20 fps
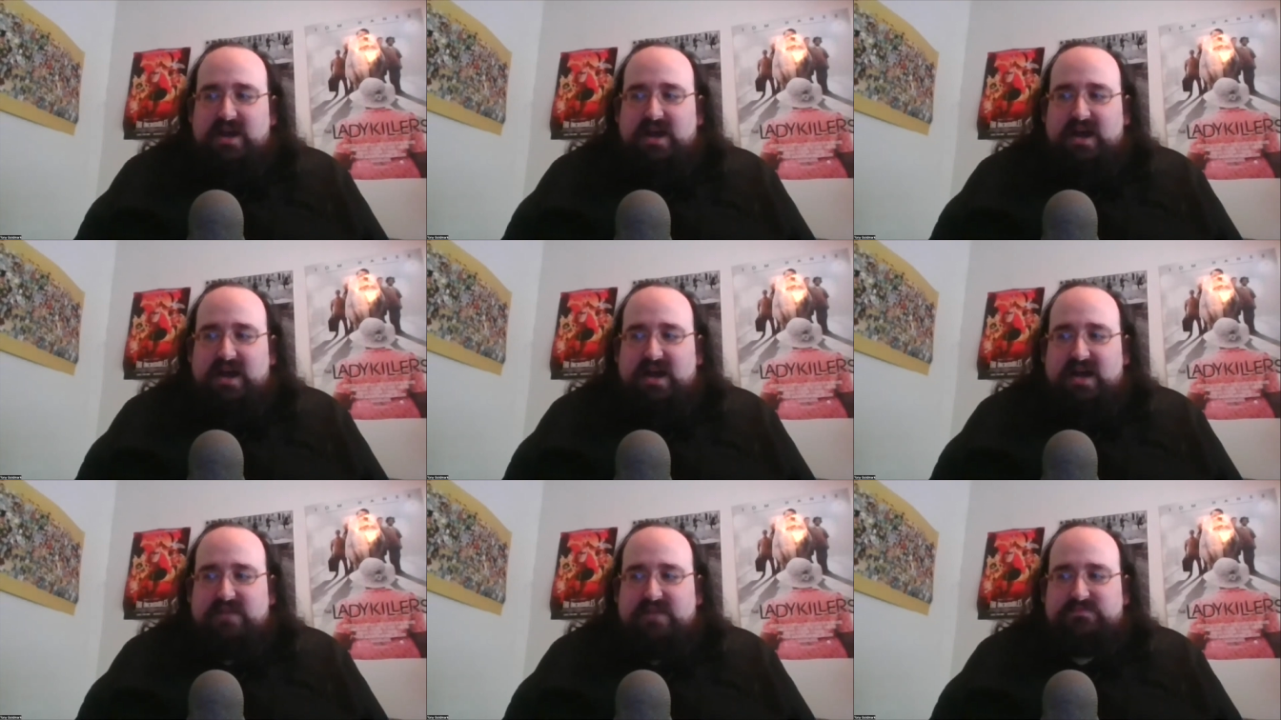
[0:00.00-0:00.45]

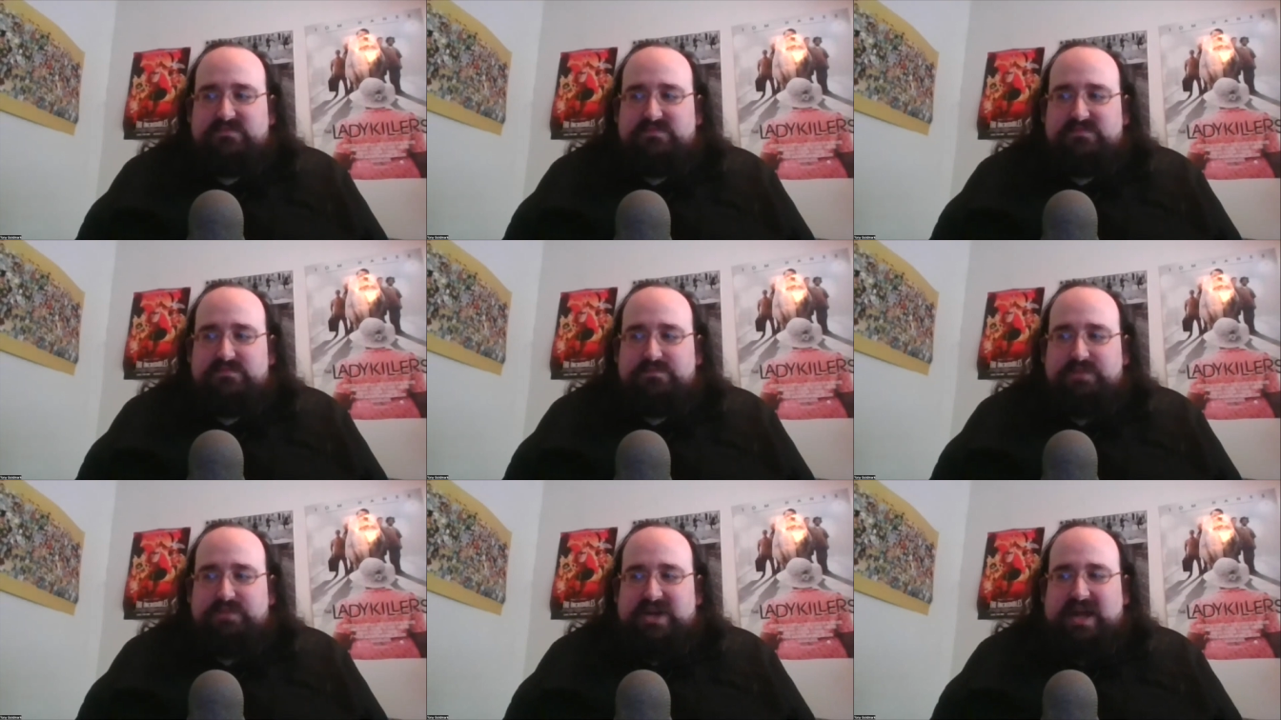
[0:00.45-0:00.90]

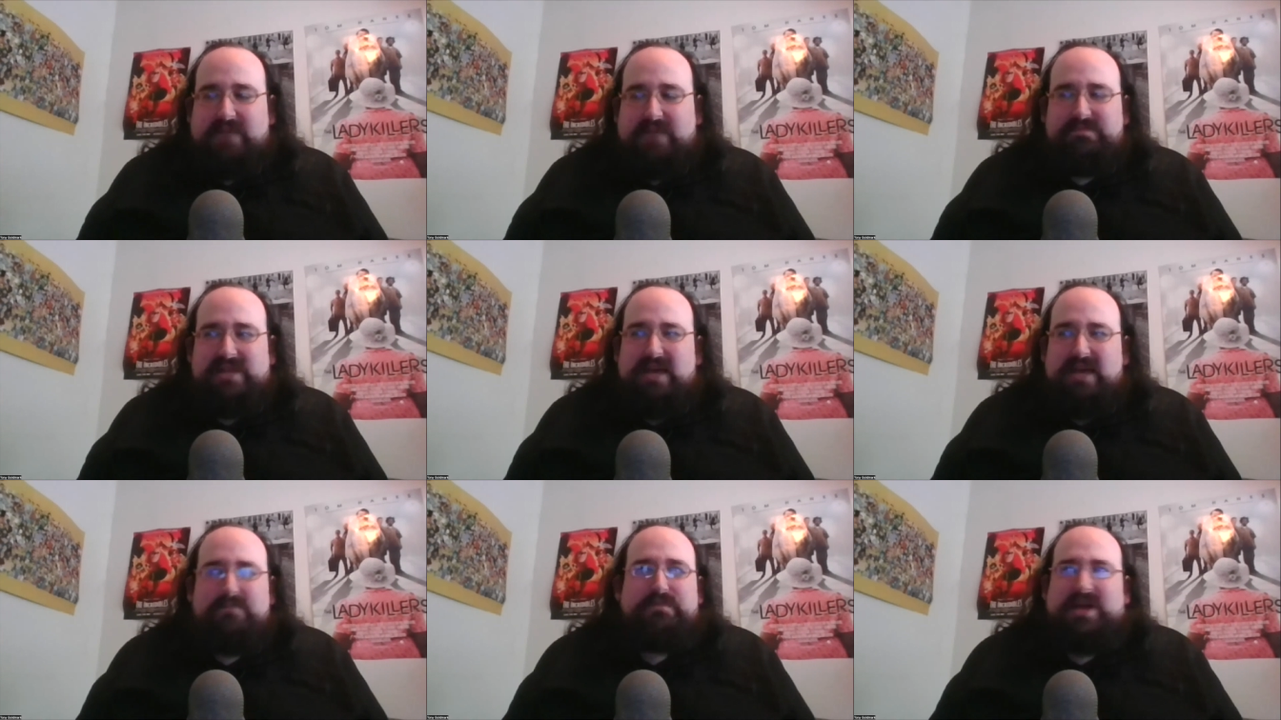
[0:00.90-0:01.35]
um but
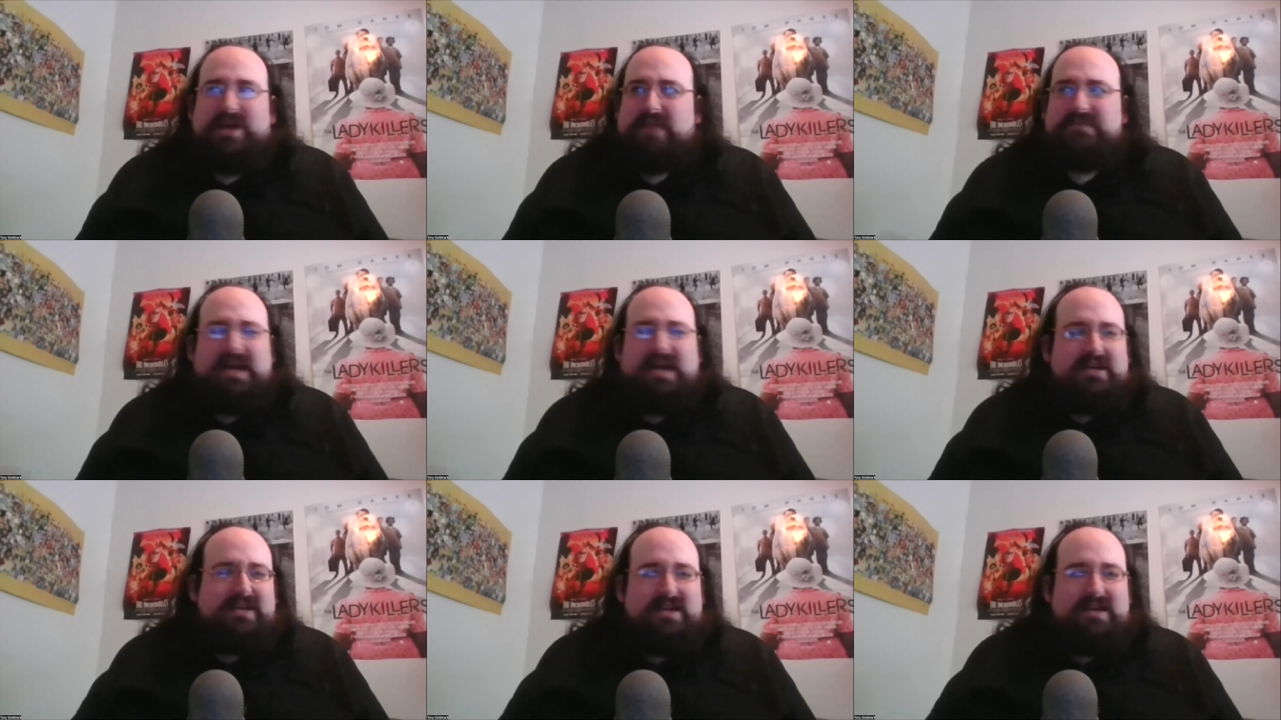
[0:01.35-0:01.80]
i'm uh, but i'm
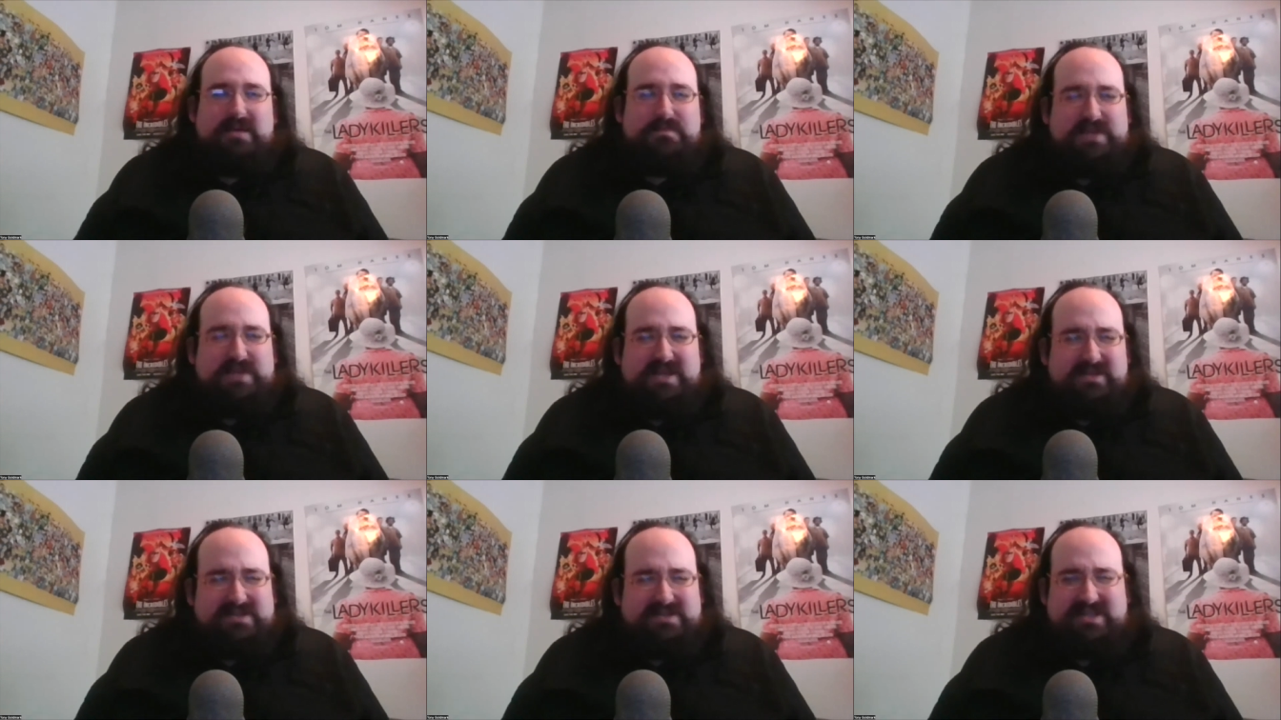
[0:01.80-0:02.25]
not going to
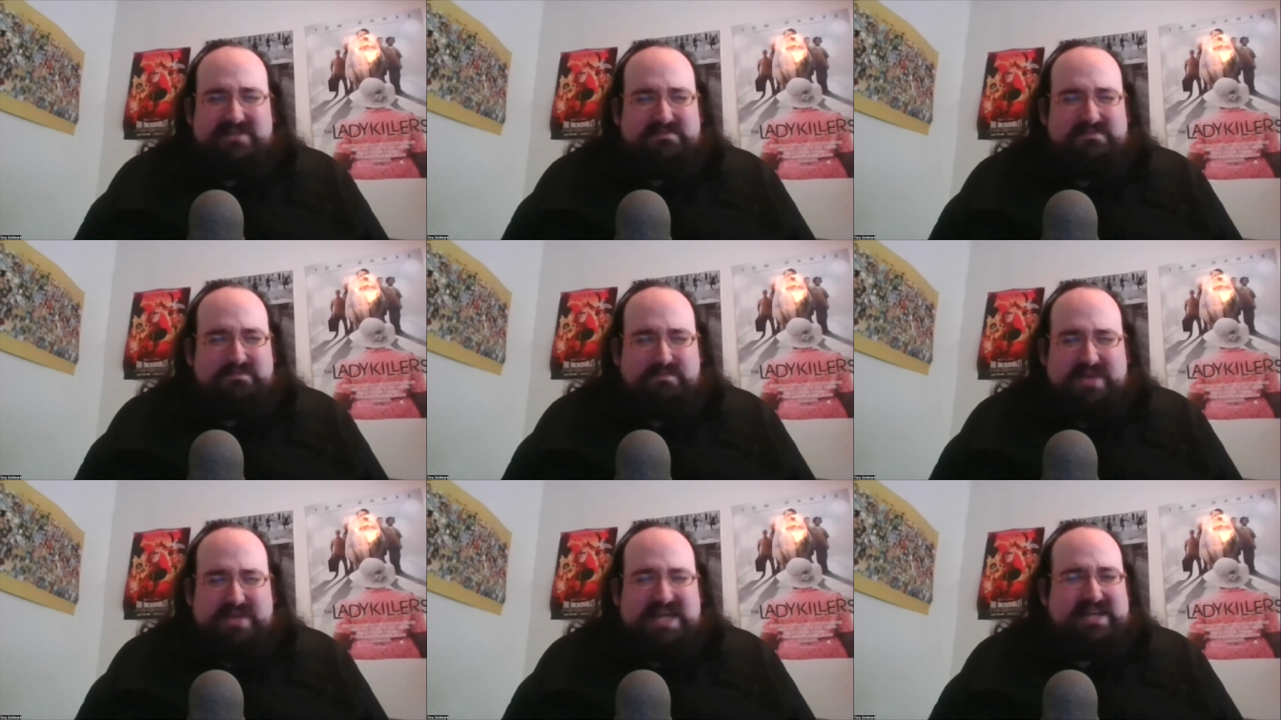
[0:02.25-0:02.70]
appeal to
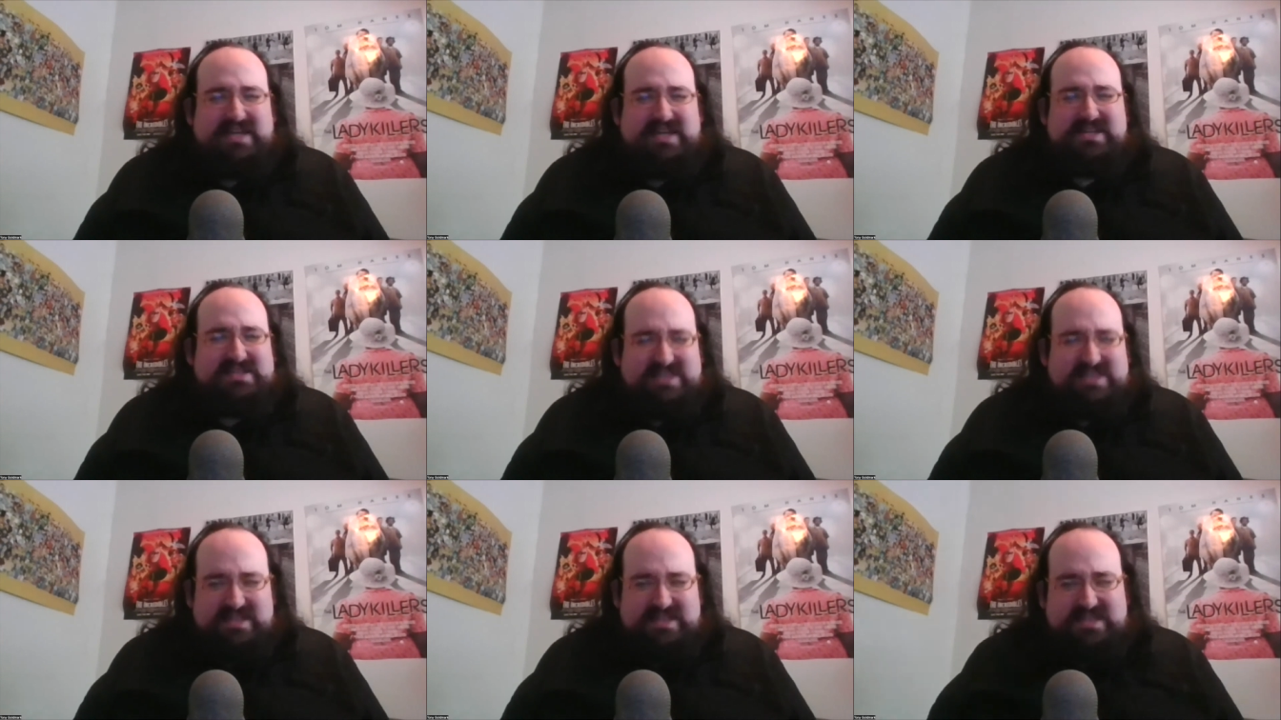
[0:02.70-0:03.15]

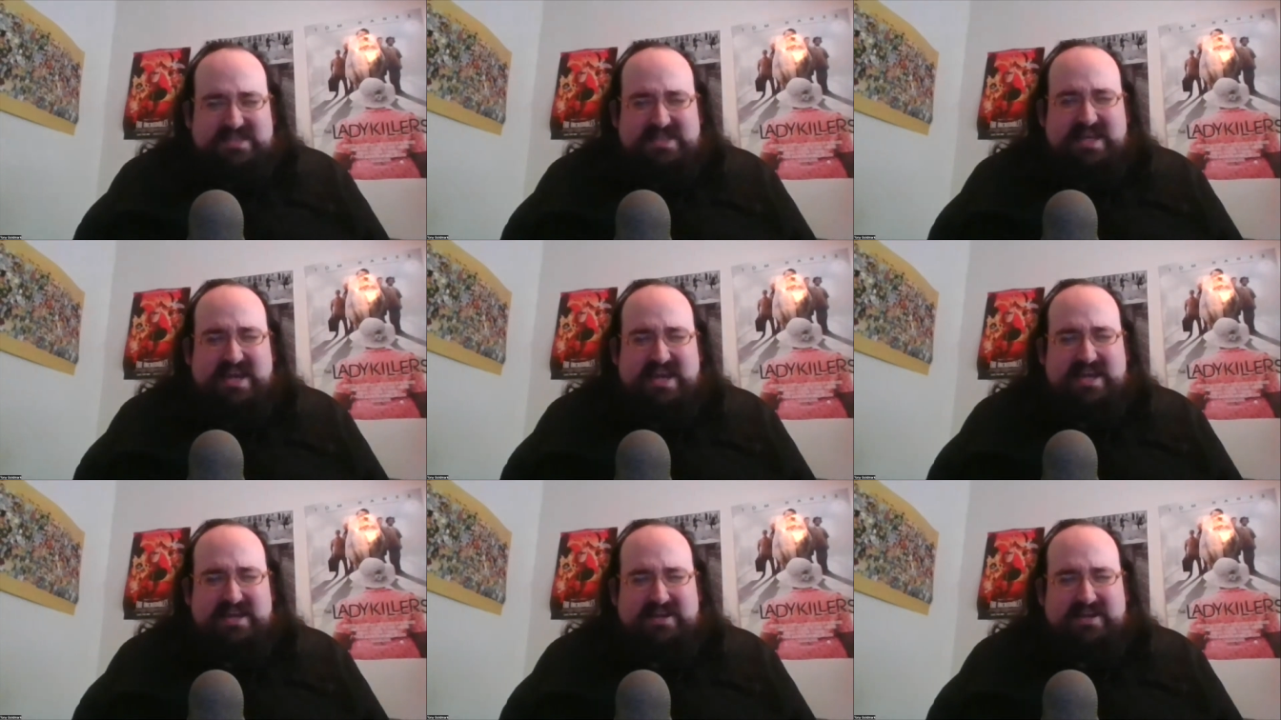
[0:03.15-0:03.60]
bigots and
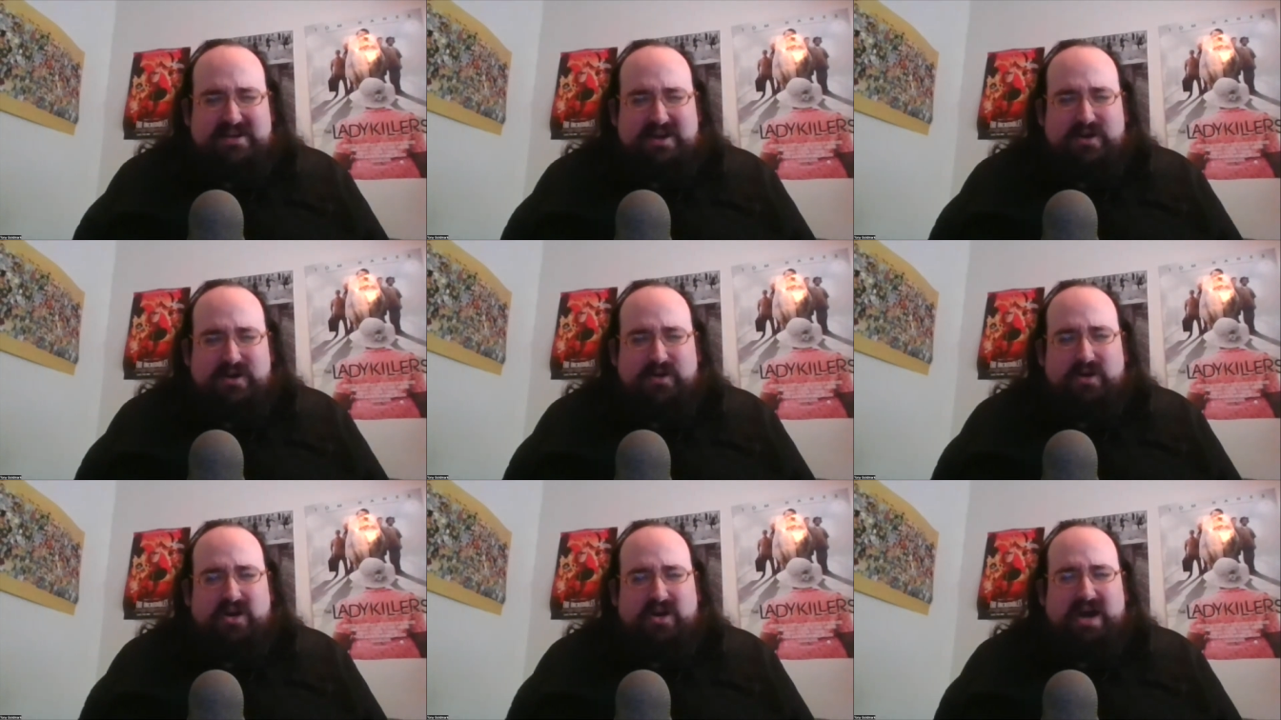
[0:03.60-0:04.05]
say you
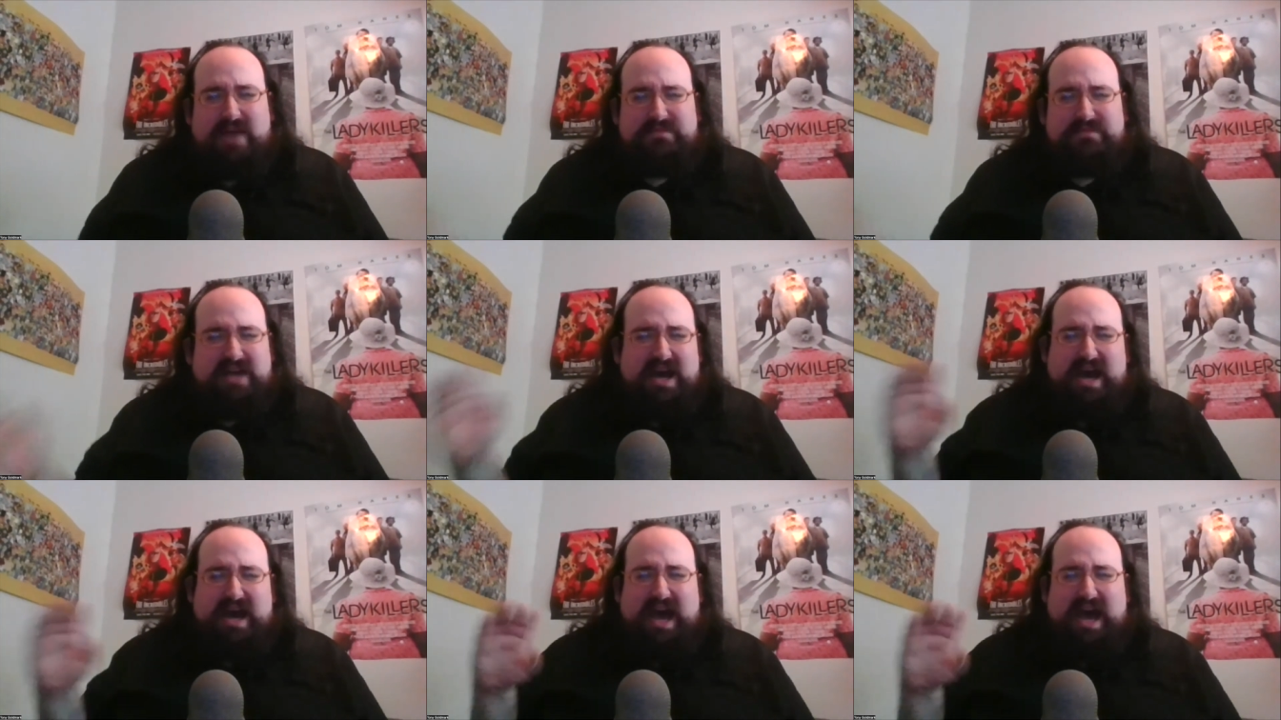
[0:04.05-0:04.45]
know oh i'm not